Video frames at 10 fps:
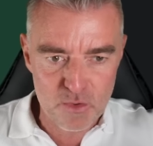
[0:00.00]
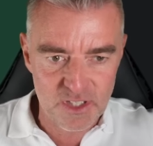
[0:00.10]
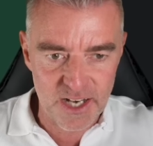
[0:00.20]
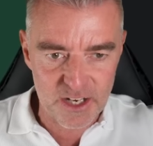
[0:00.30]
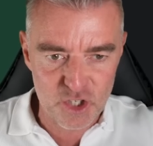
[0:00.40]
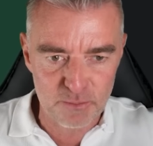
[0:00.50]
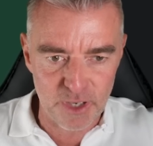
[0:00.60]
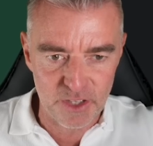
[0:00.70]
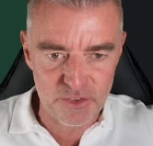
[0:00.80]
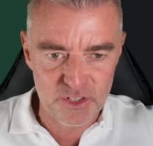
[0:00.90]
selection
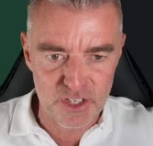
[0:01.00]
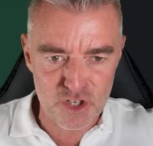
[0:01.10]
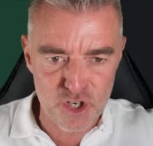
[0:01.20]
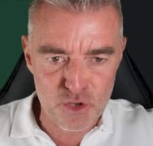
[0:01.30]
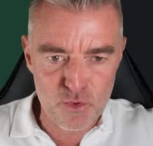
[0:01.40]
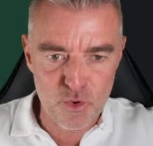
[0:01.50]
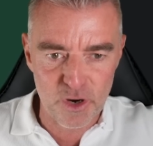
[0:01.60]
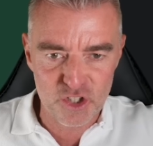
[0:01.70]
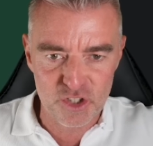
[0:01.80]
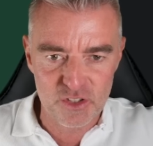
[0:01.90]
buttons and new
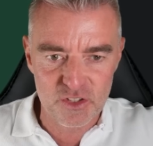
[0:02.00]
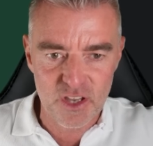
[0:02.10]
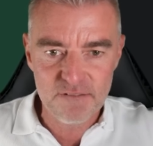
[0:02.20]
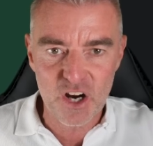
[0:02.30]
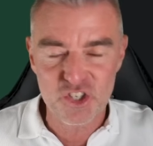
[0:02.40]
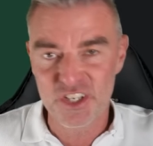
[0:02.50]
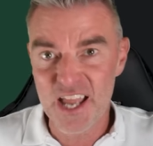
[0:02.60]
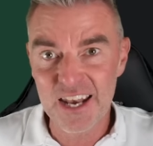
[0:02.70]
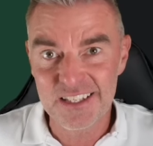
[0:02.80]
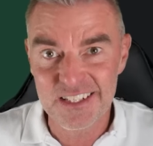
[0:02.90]
questions
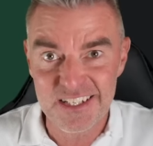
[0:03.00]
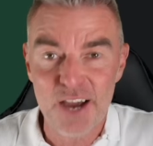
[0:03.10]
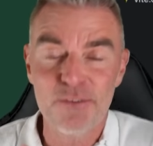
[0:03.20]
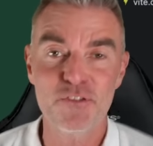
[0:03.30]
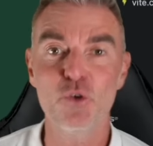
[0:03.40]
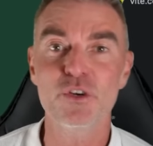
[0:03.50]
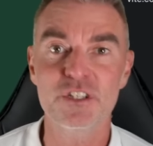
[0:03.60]
functionality. Now, if you're a